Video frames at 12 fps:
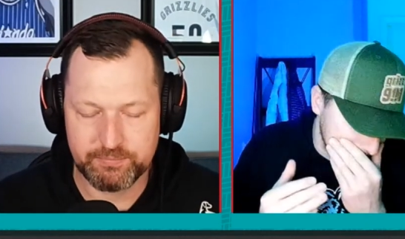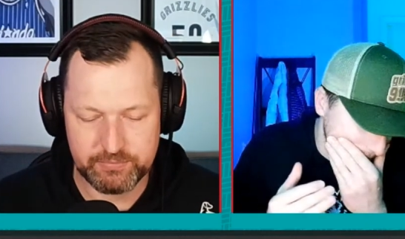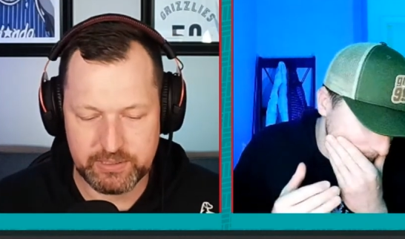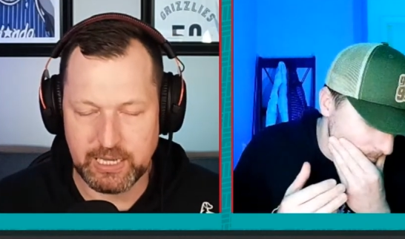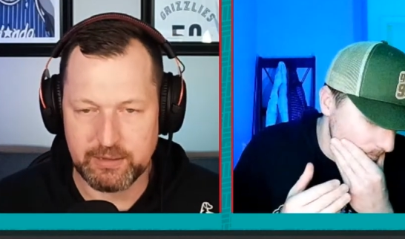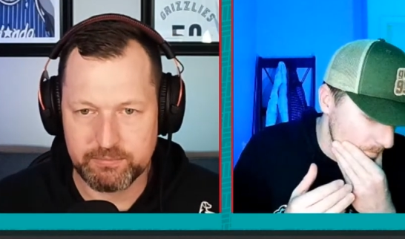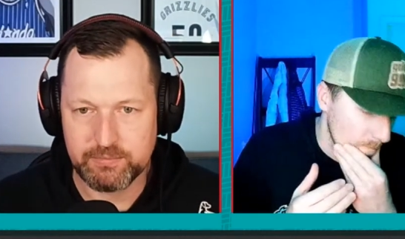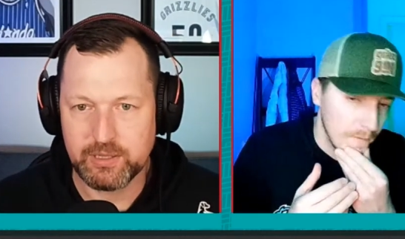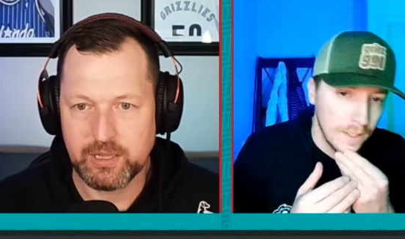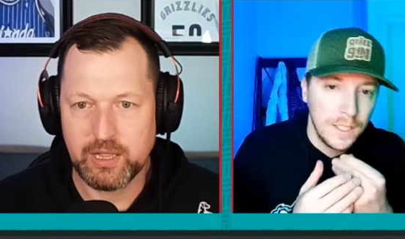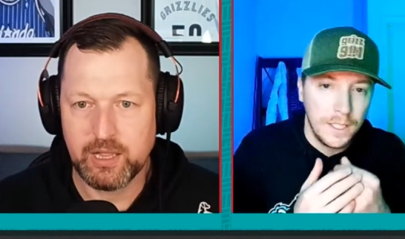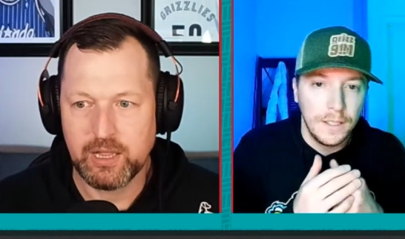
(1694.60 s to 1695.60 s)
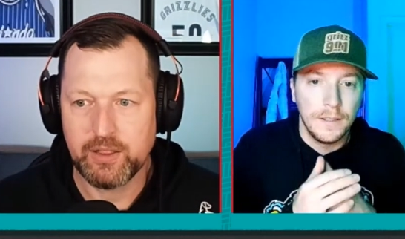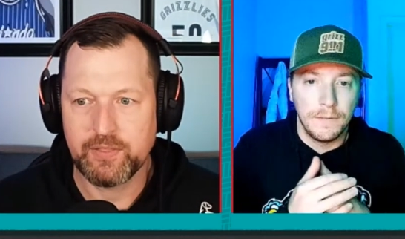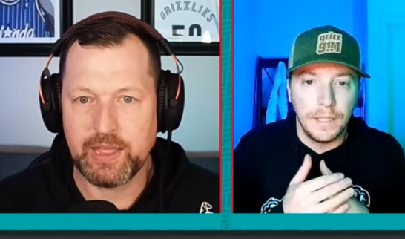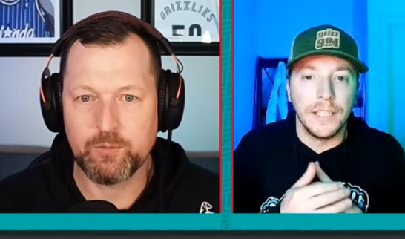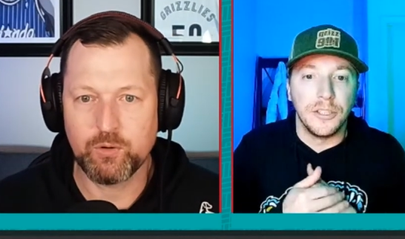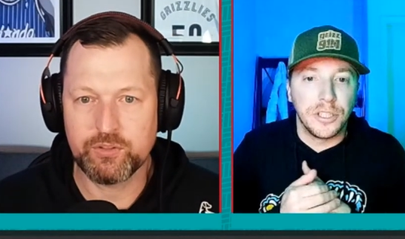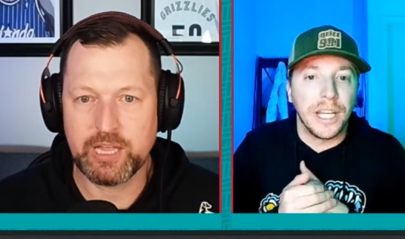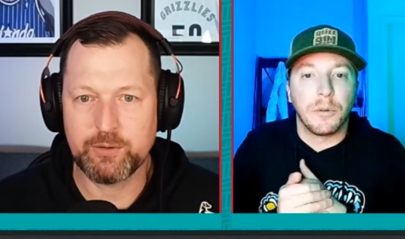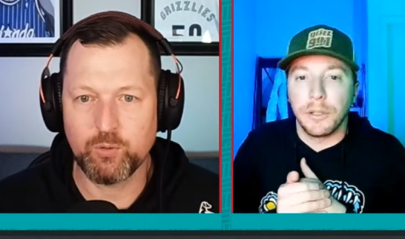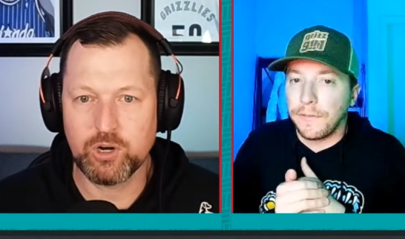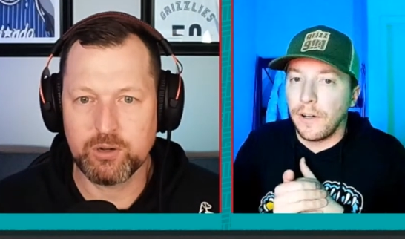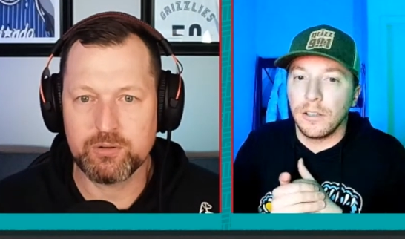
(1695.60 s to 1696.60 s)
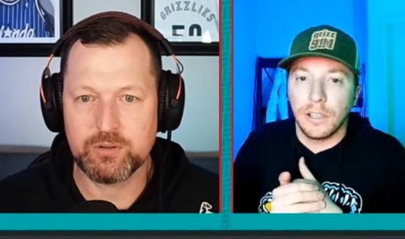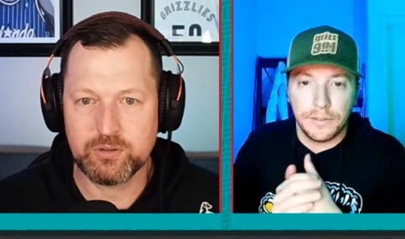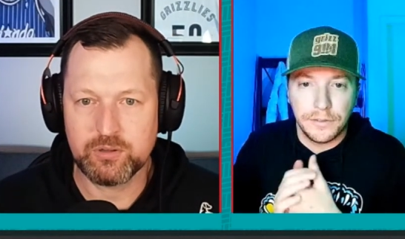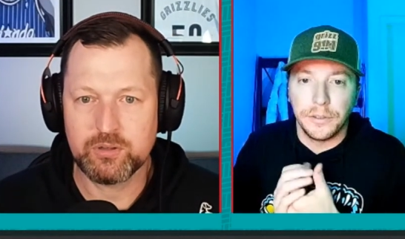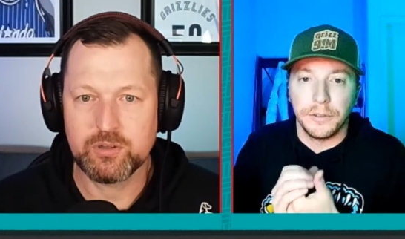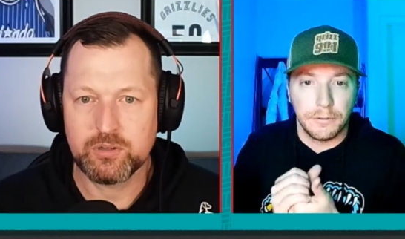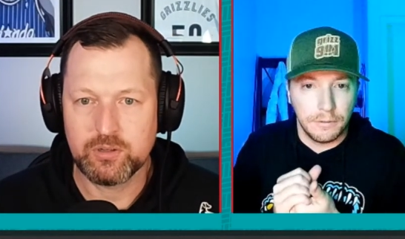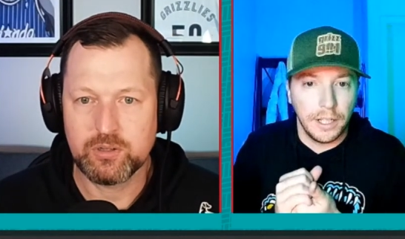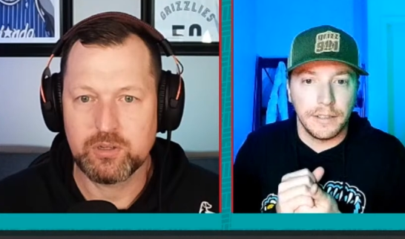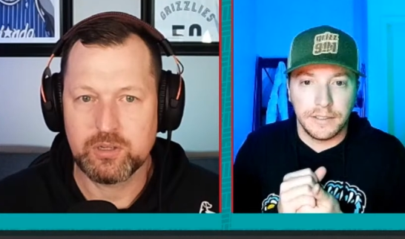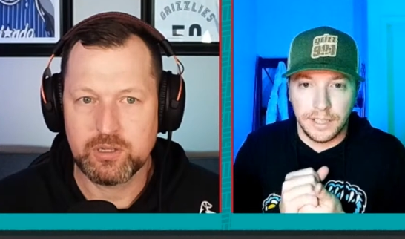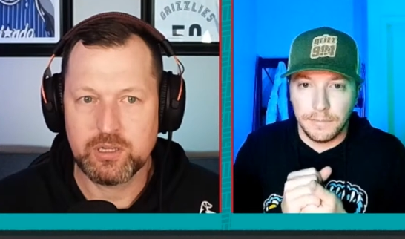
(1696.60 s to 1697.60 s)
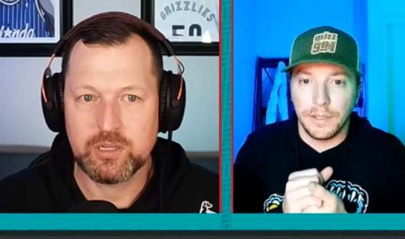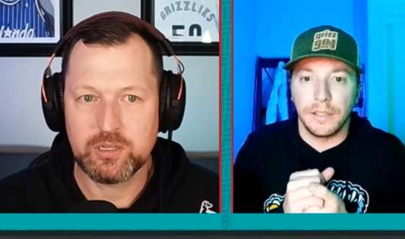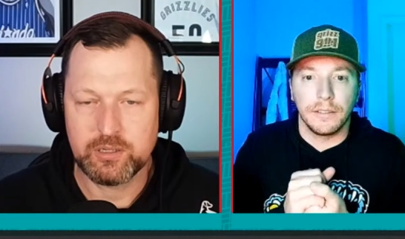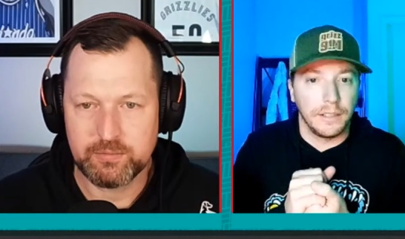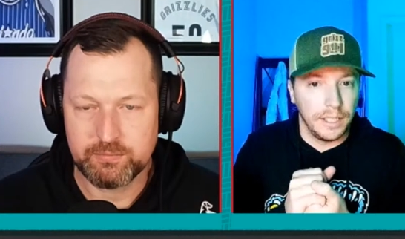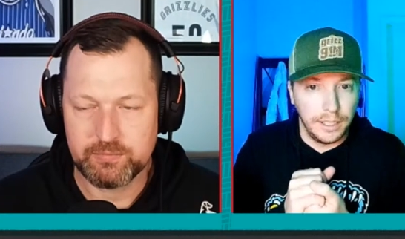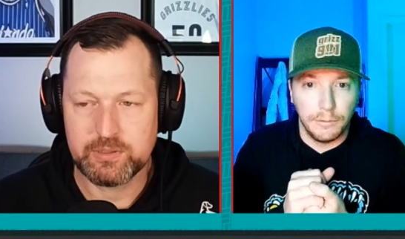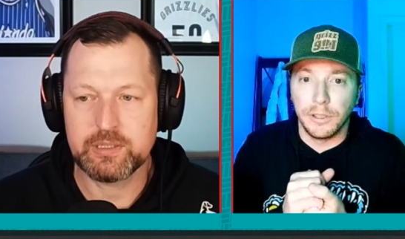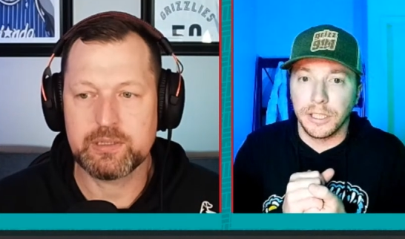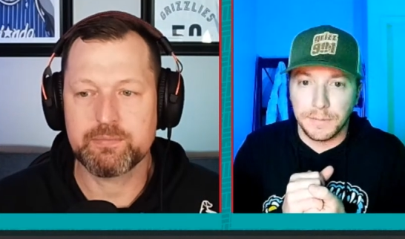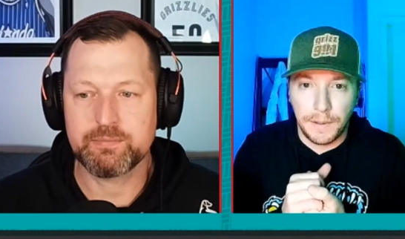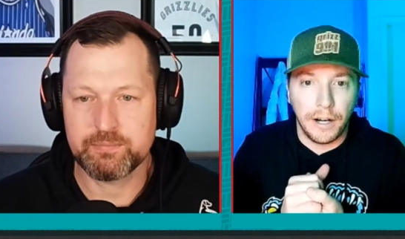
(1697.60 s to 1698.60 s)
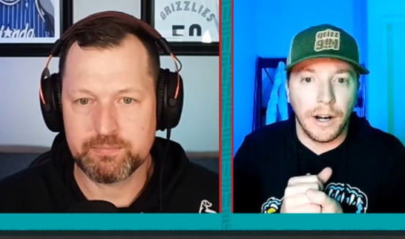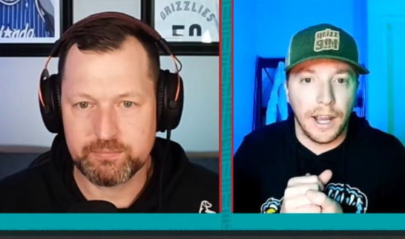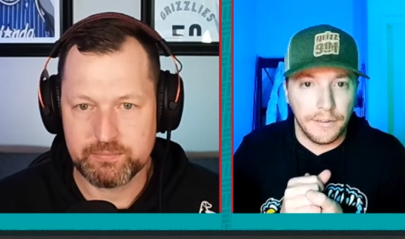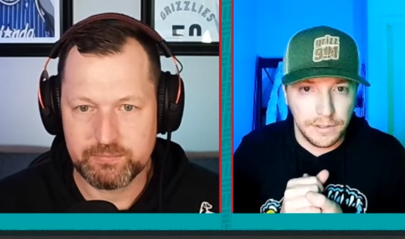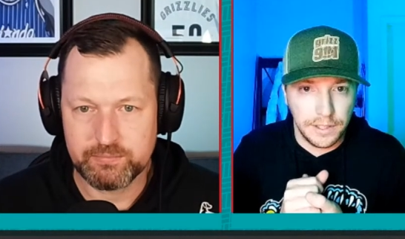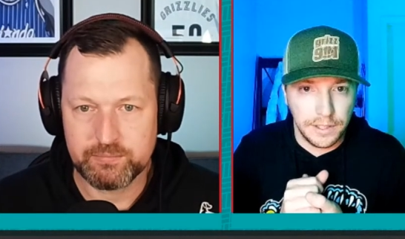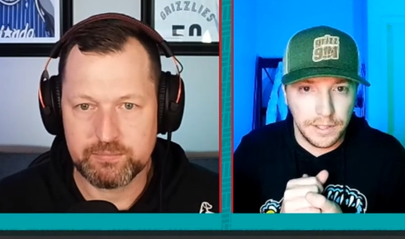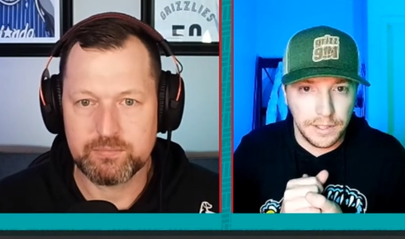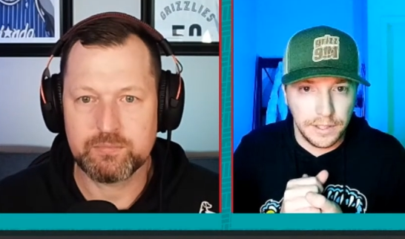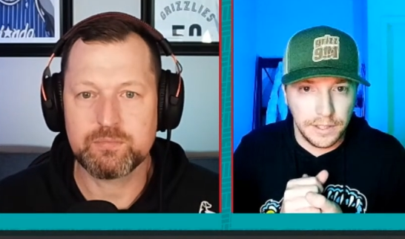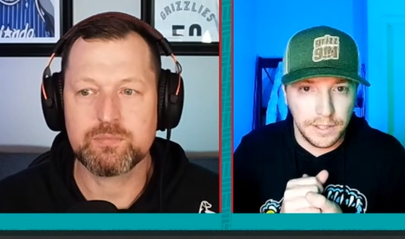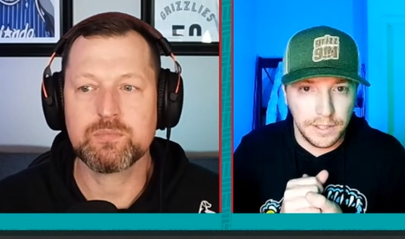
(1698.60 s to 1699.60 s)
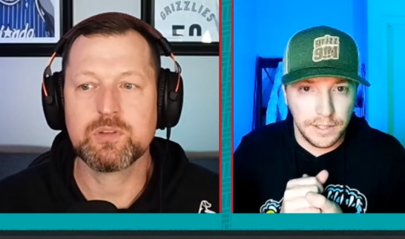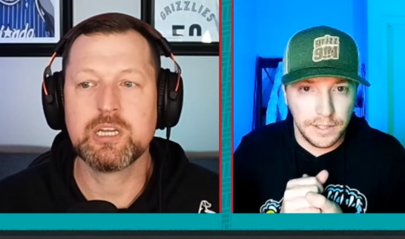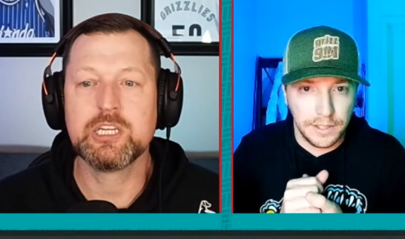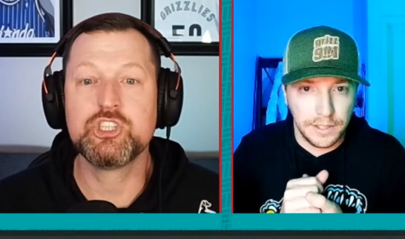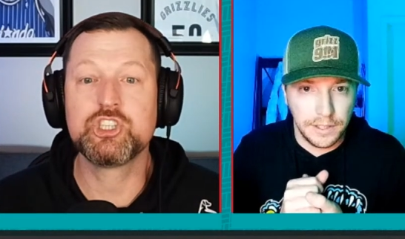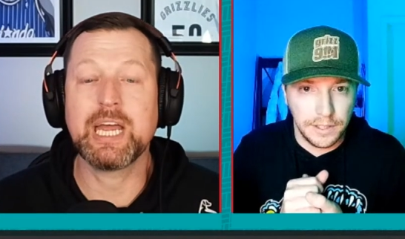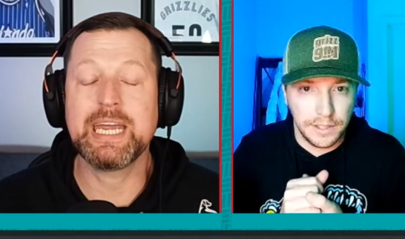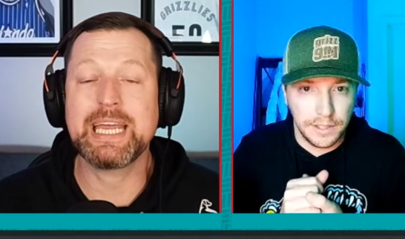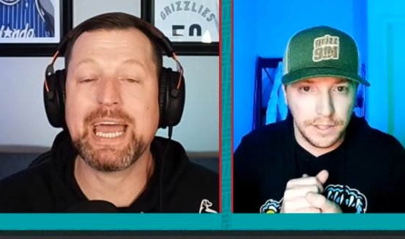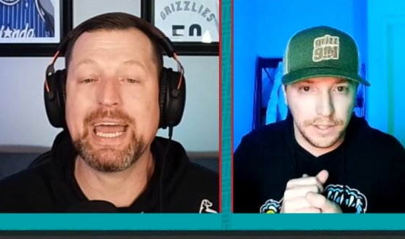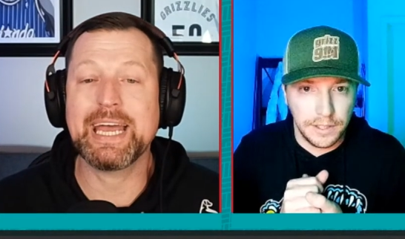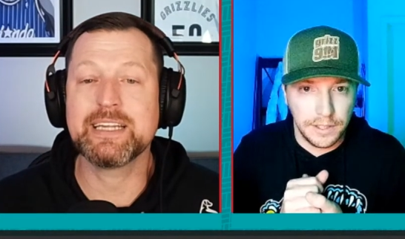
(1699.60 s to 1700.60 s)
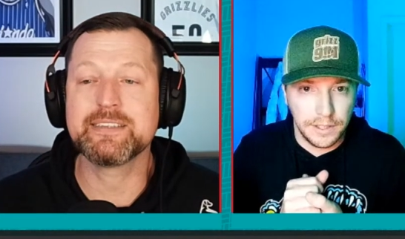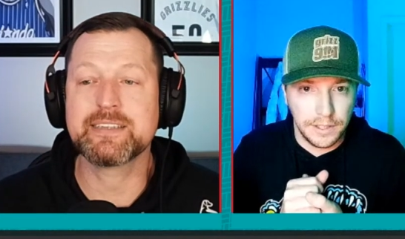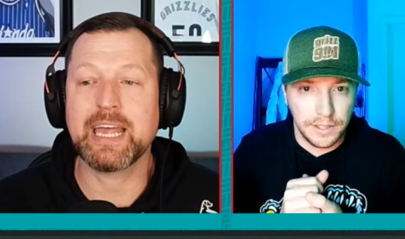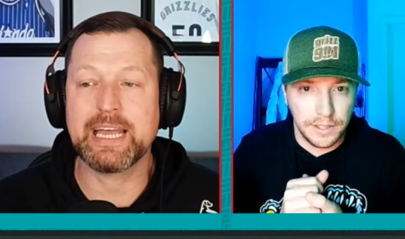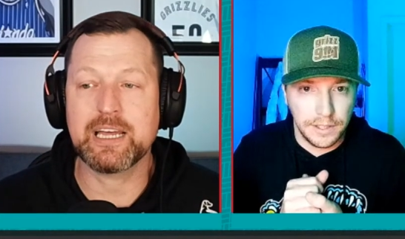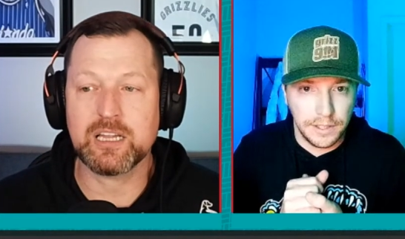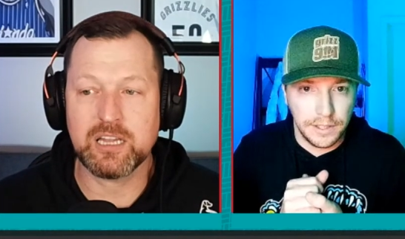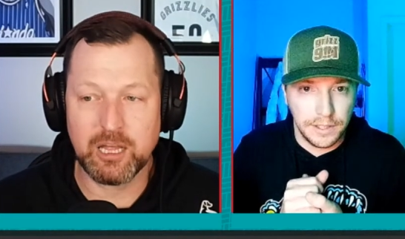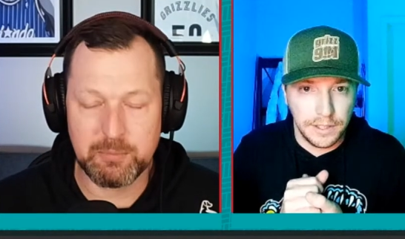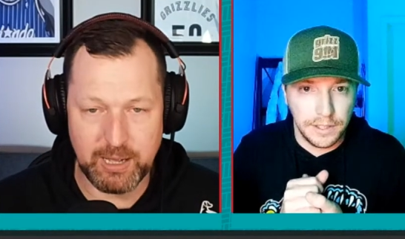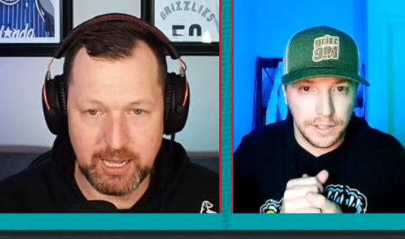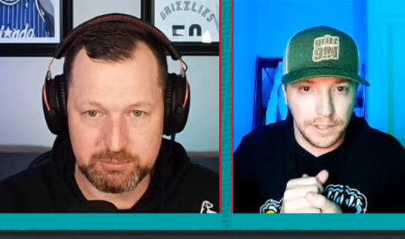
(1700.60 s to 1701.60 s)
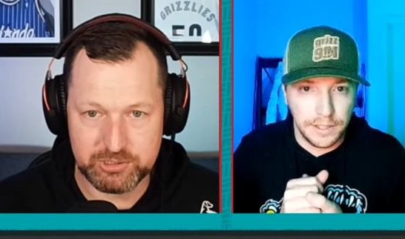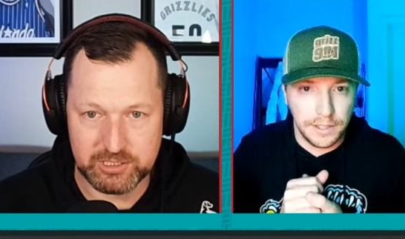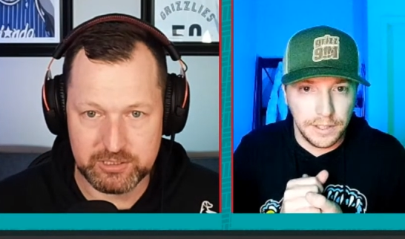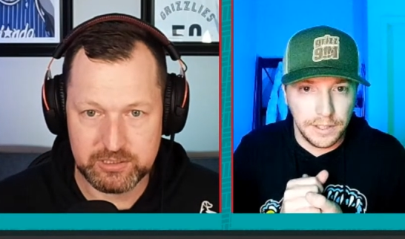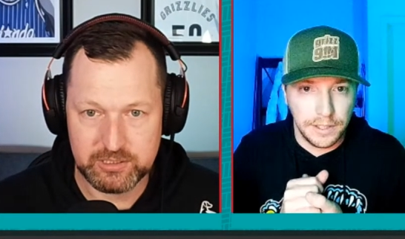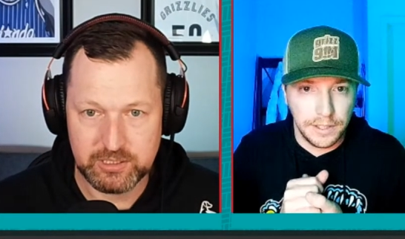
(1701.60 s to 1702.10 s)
Speaker 1: yeah. They and will, Jake would wanna, fall off too, right? Same thing. He would expire after that year.
Speaker 2: Okay. Jake yeah. has a club option,